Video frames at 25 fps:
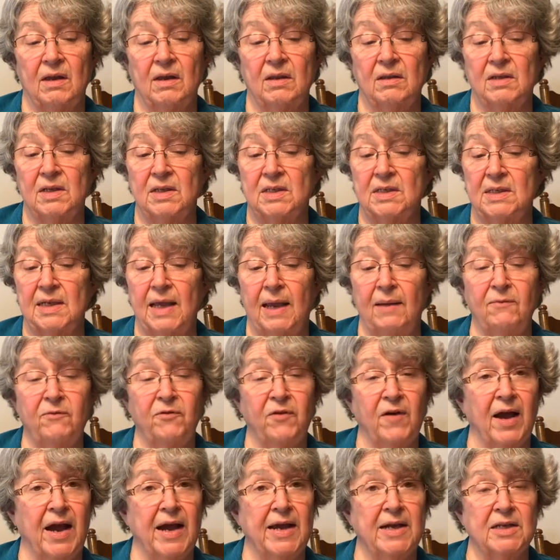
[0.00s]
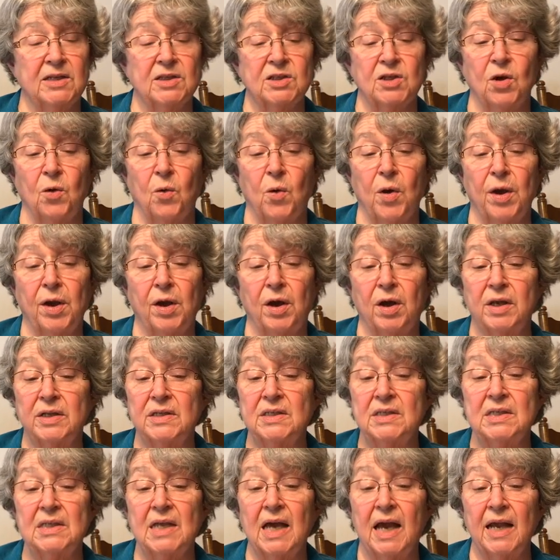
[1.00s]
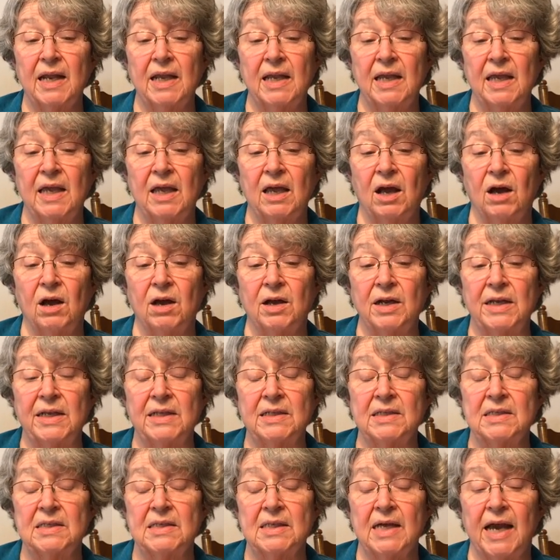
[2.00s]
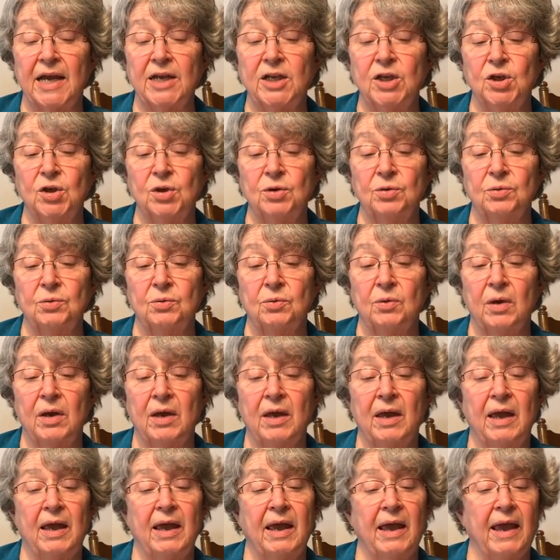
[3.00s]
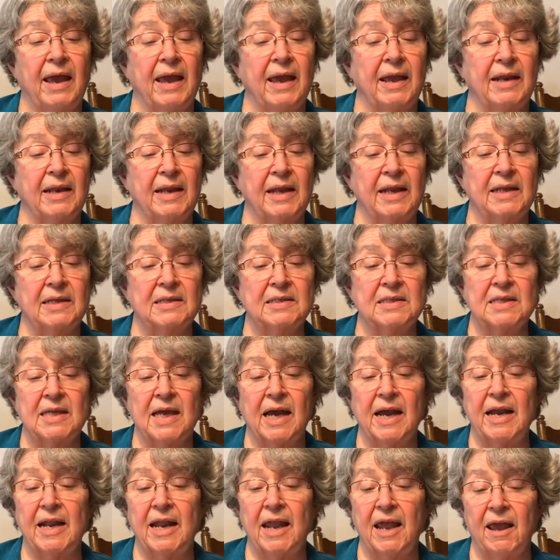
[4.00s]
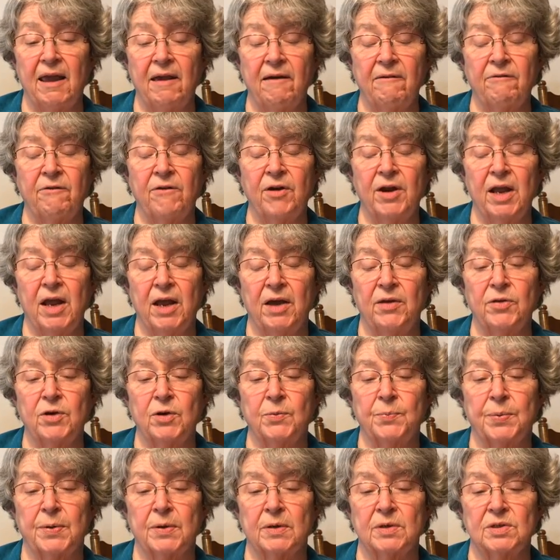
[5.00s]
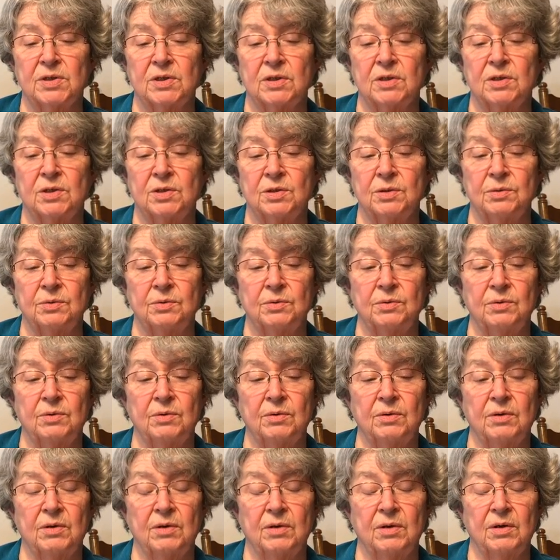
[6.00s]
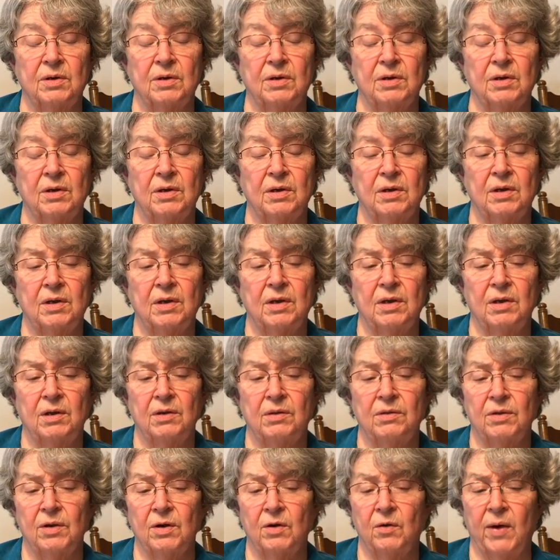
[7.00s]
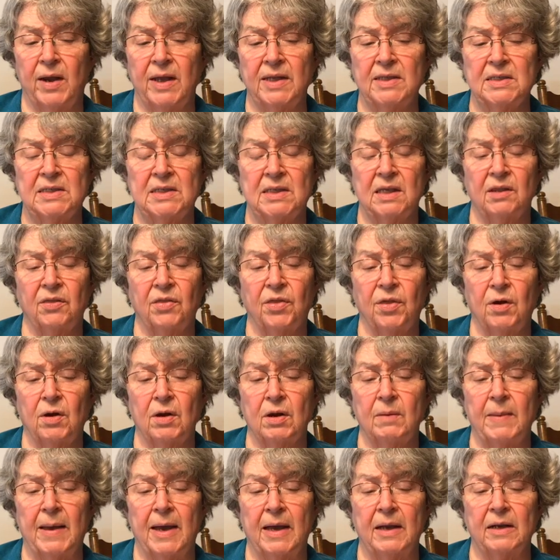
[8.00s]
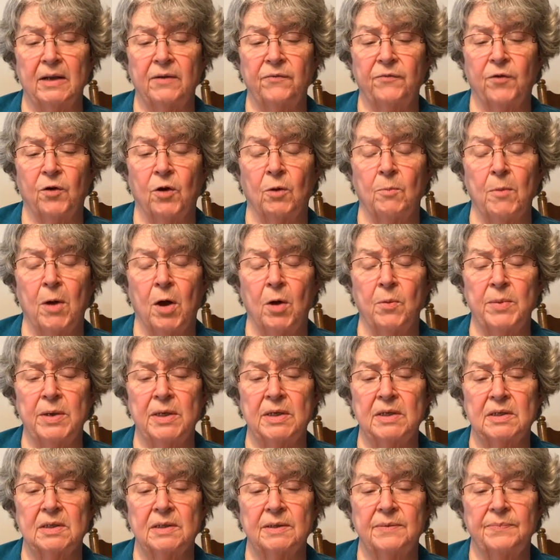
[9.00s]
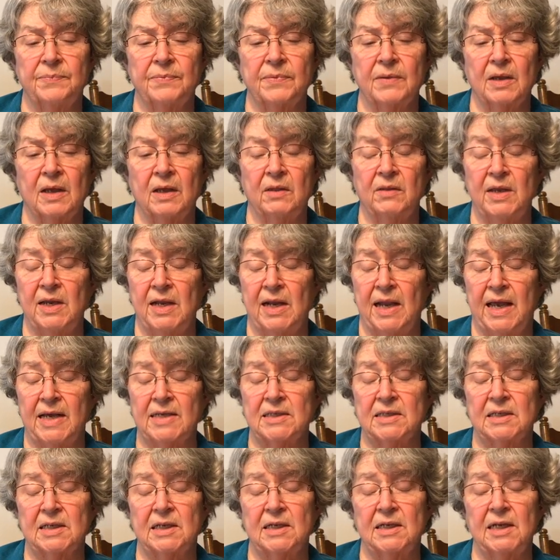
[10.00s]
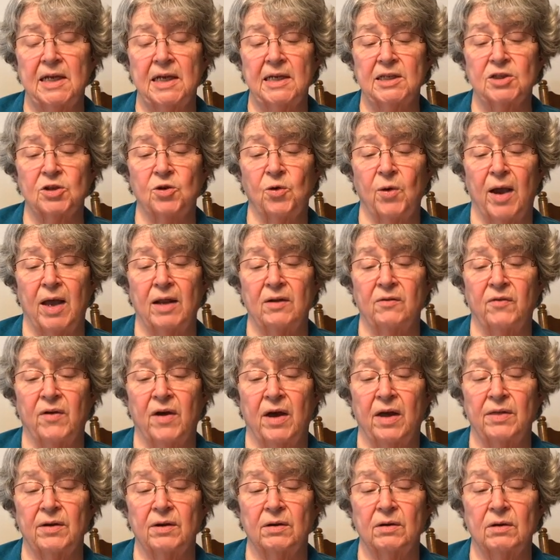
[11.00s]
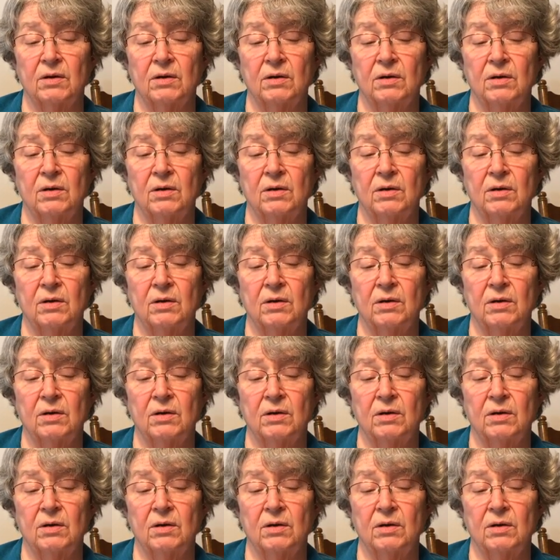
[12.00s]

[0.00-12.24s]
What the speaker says: The same fight is going on inside you and inside every other person too. The grandson thought about it for a moment, then asked his grandfather,